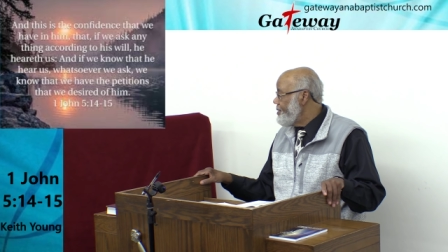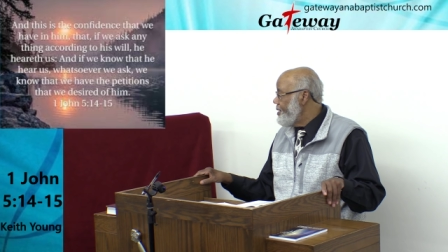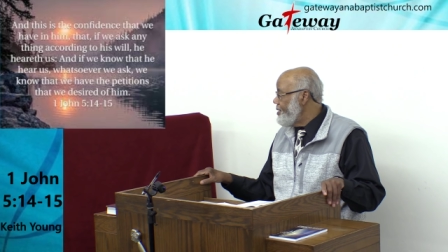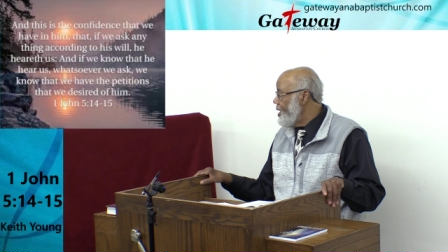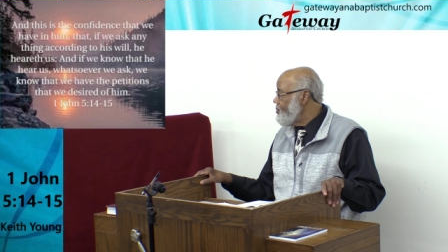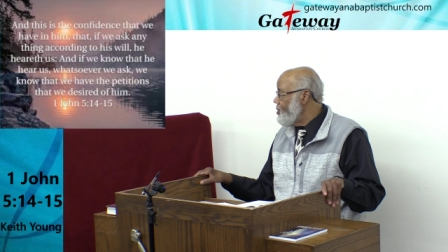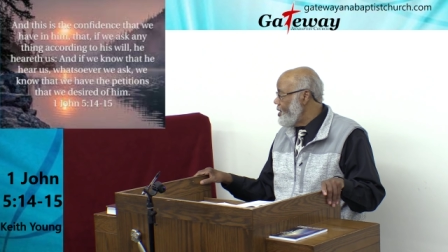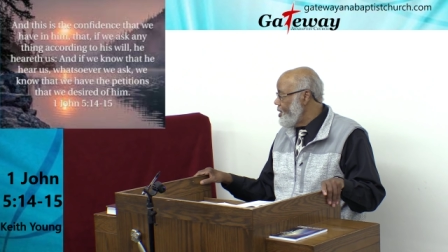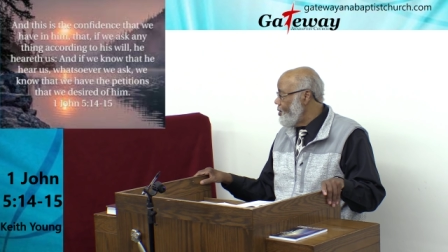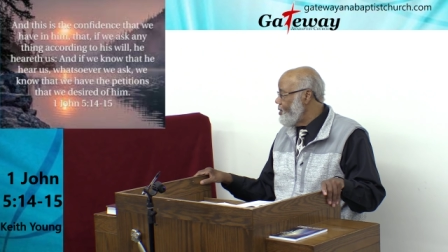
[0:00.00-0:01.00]
He doesn't
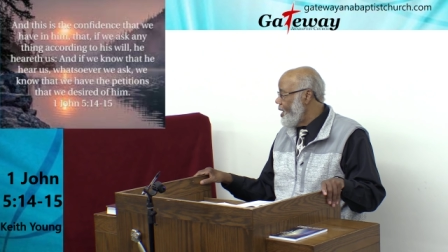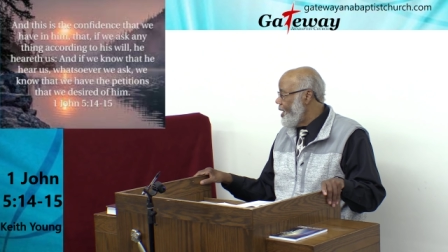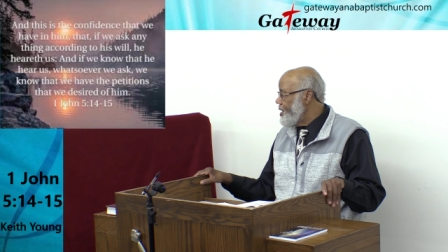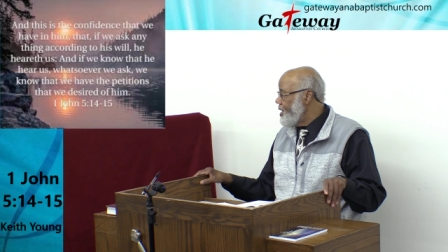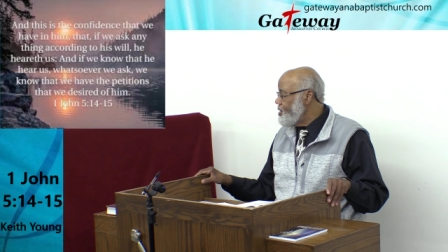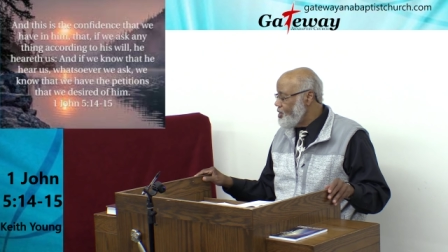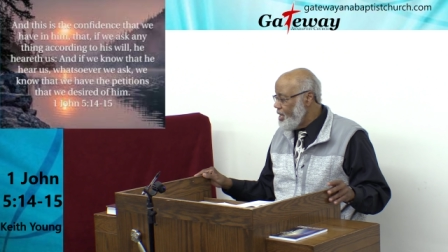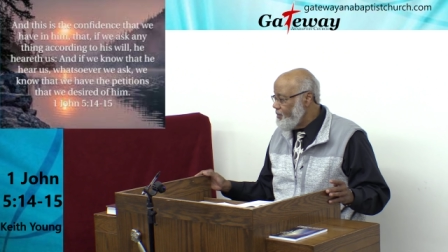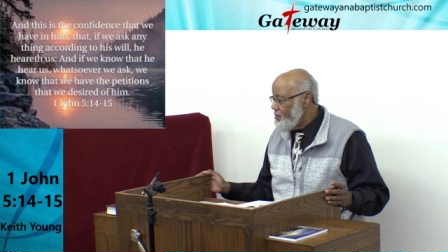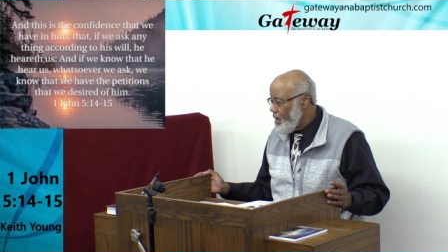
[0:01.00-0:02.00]
really know God, and he's
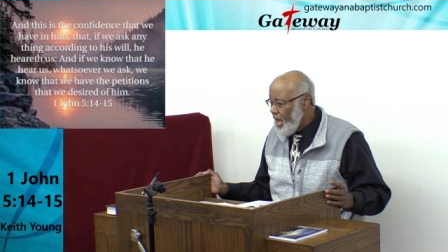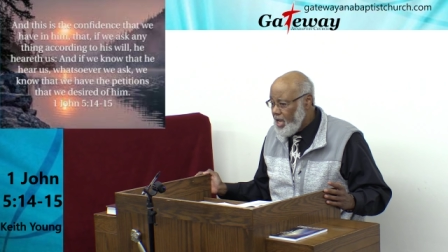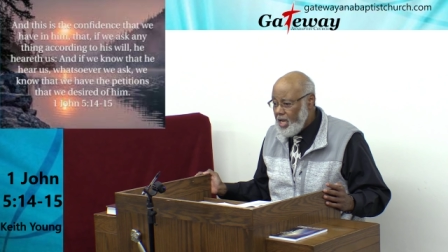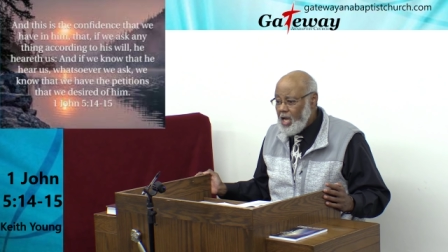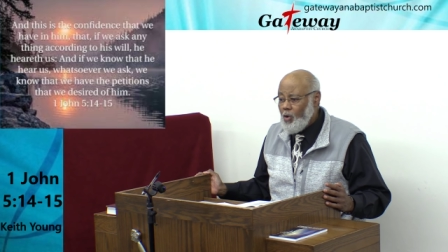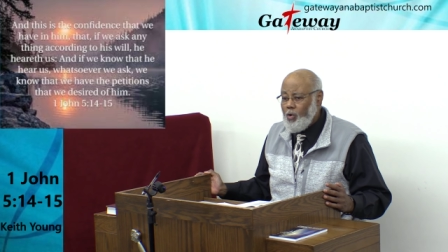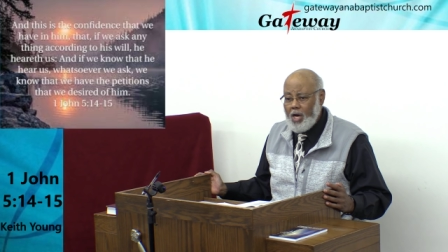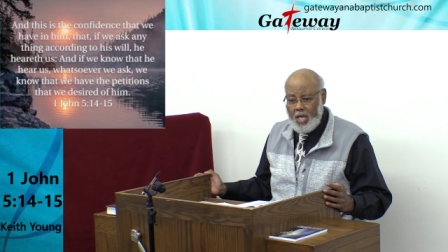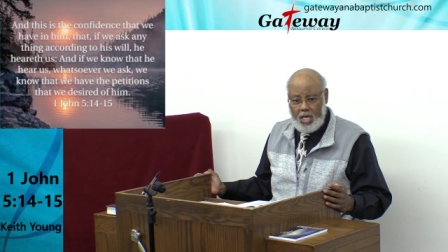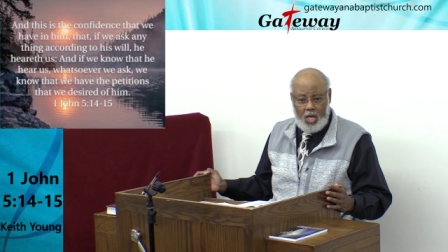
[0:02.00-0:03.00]
living by
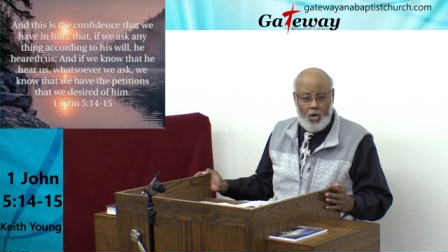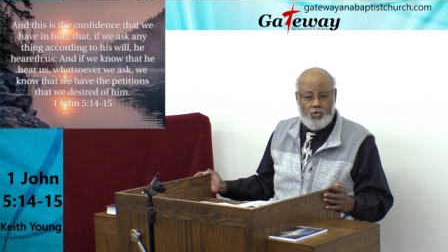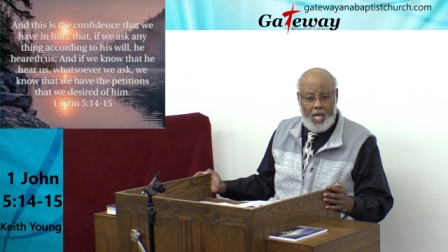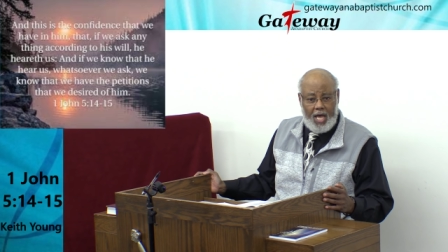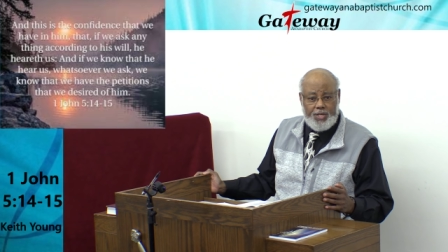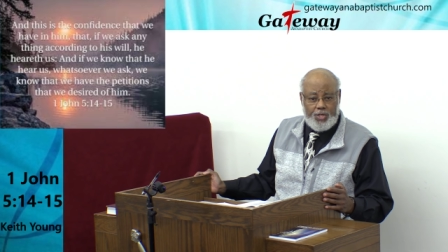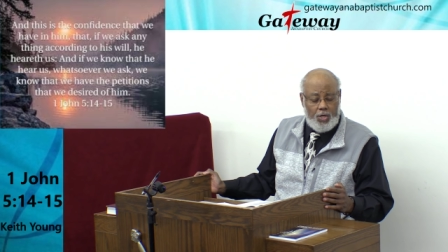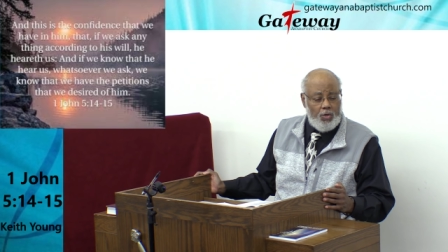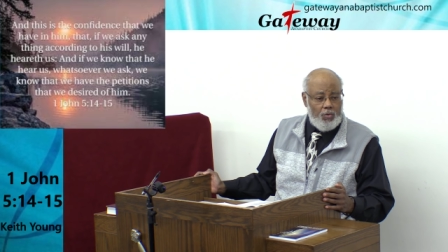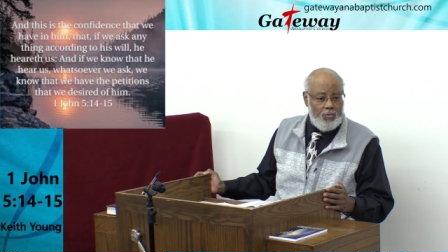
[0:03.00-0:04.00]
what he knows how to
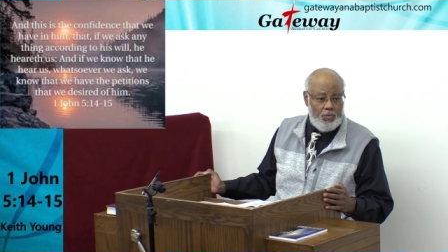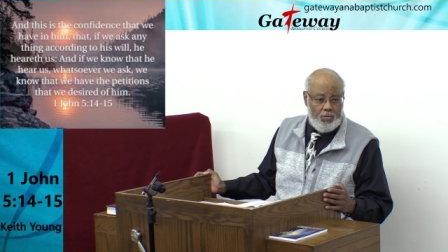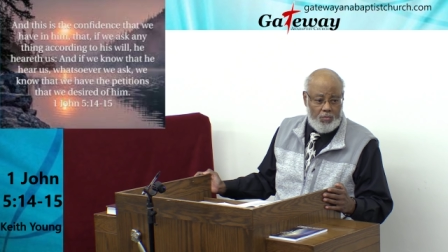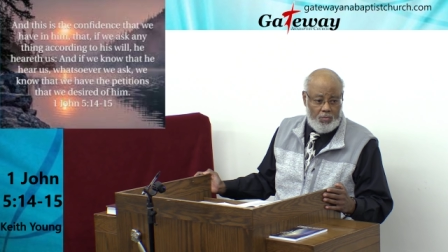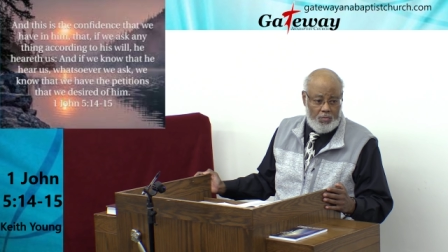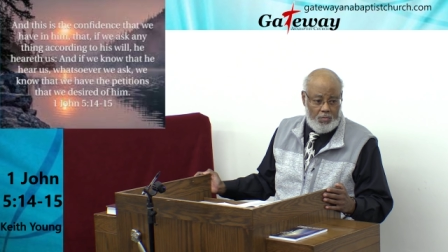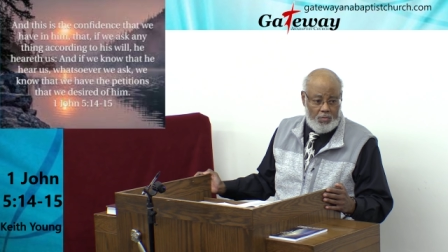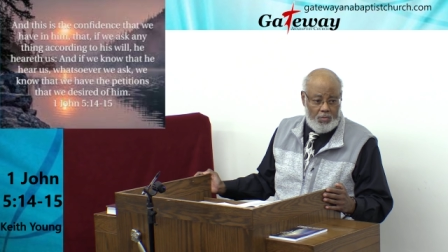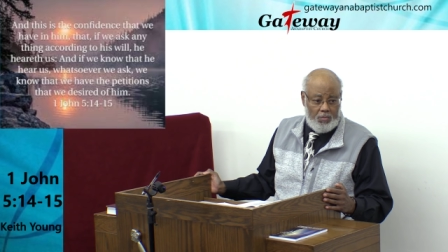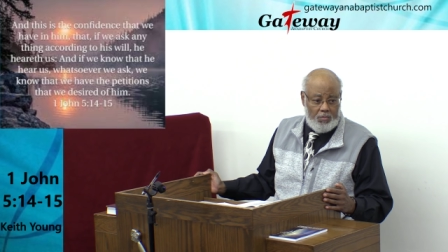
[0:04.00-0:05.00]
do. Yeah. Uh
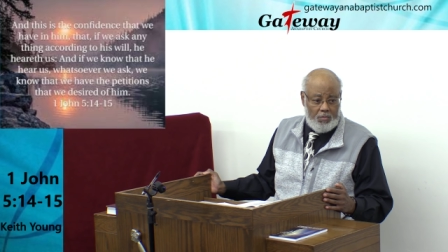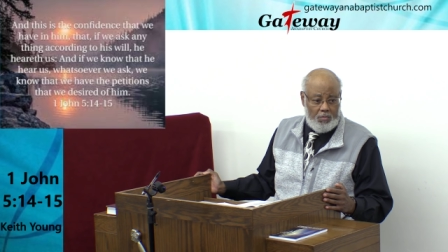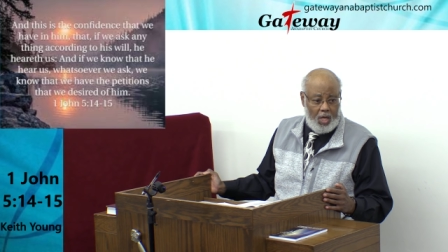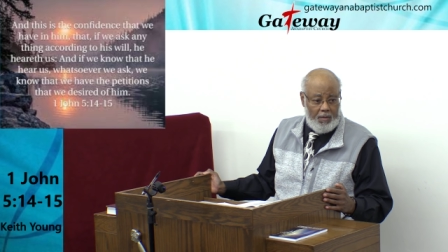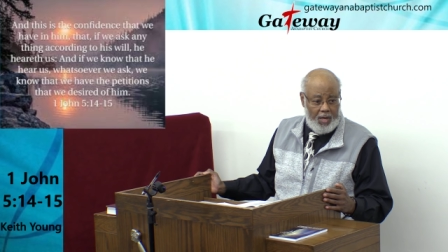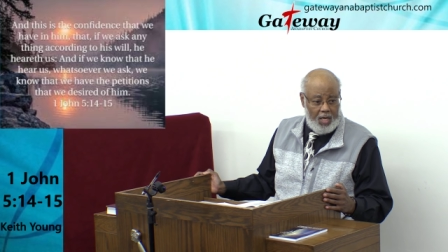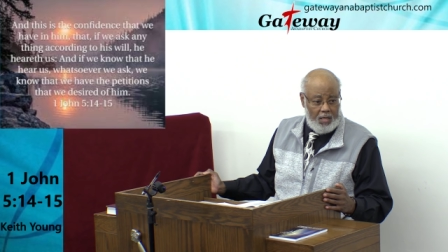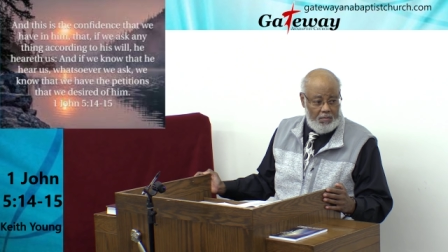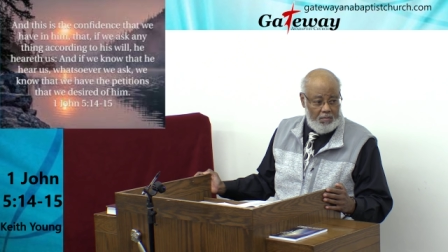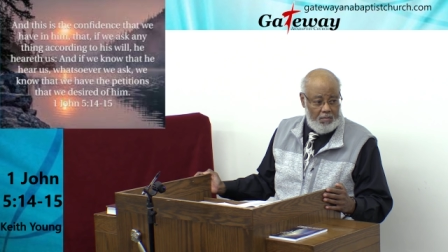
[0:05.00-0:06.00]
mm-hmm. -huh. Amen.